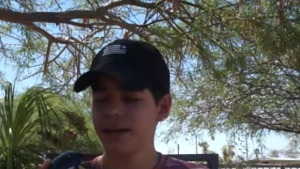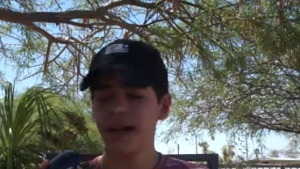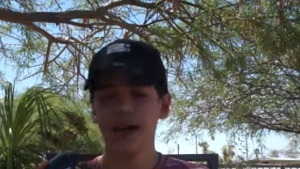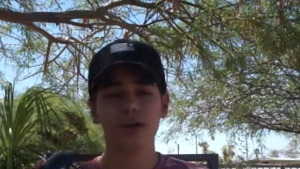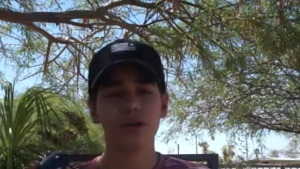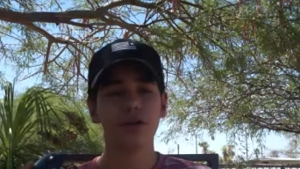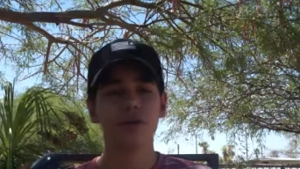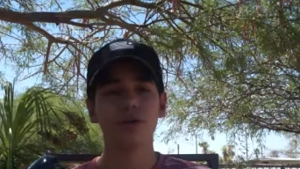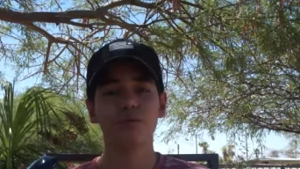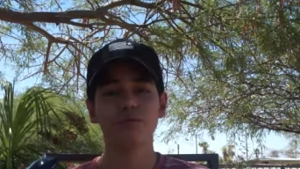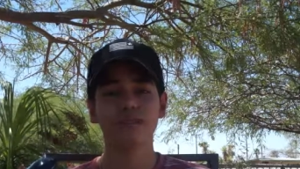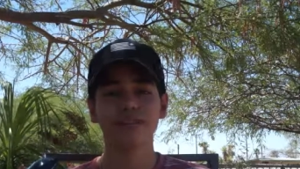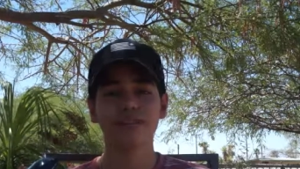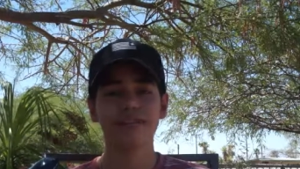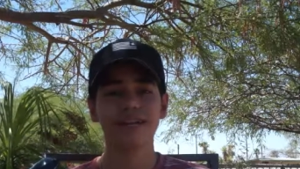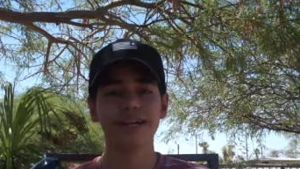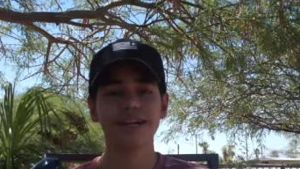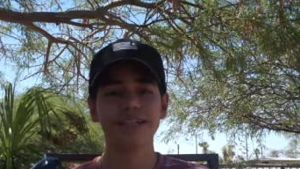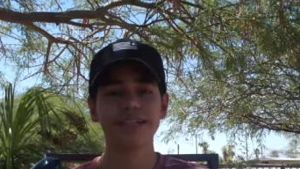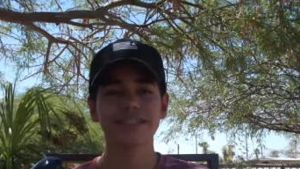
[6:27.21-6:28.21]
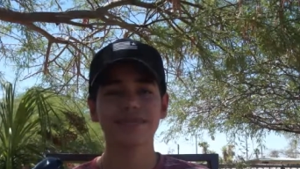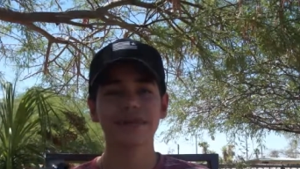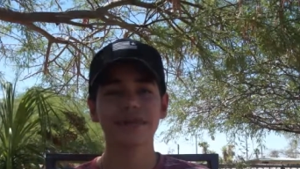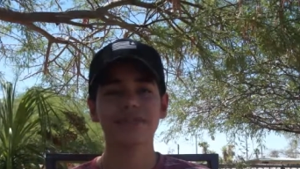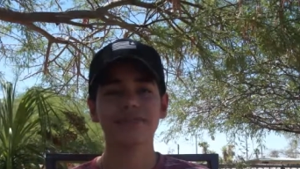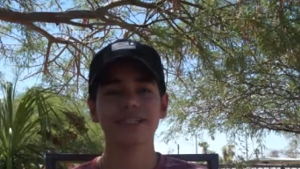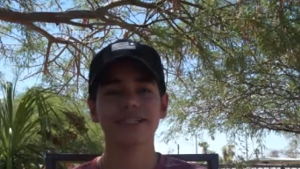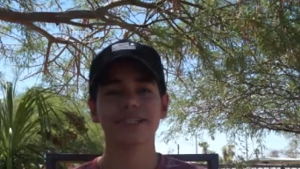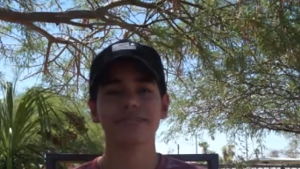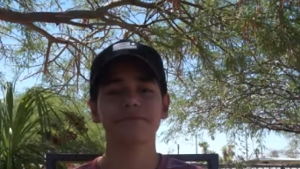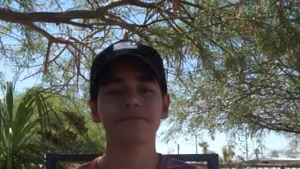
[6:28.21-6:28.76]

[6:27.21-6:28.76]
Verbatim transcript: I don't know what's your guys' favorite